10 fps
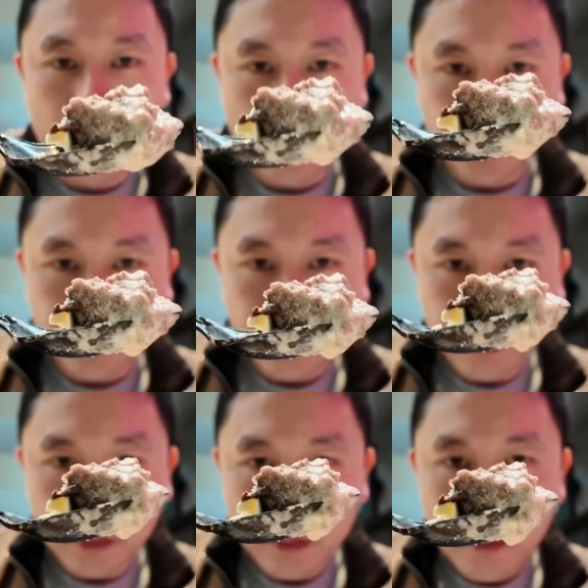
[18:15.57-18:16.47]

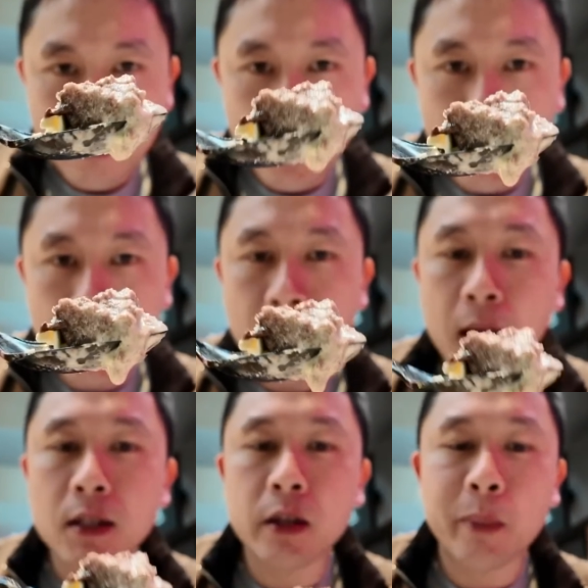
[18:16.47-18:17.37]
it kind of
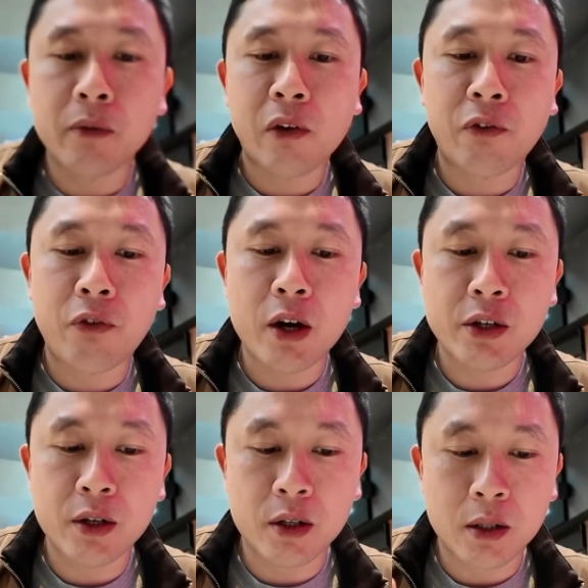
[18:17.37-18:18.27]
adds a bit of a
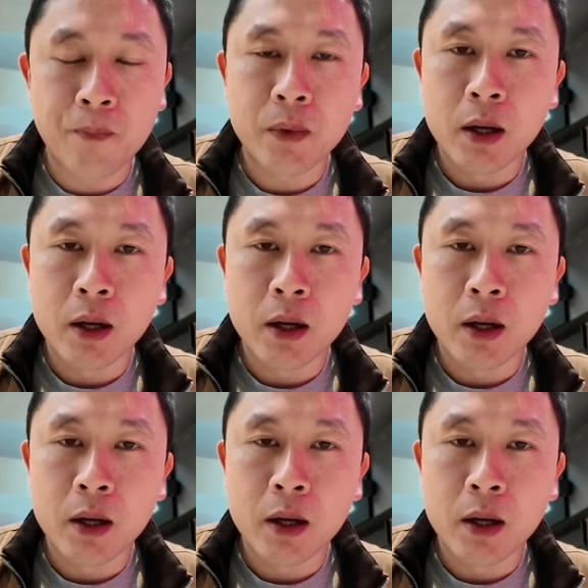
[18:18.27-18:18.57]
freshness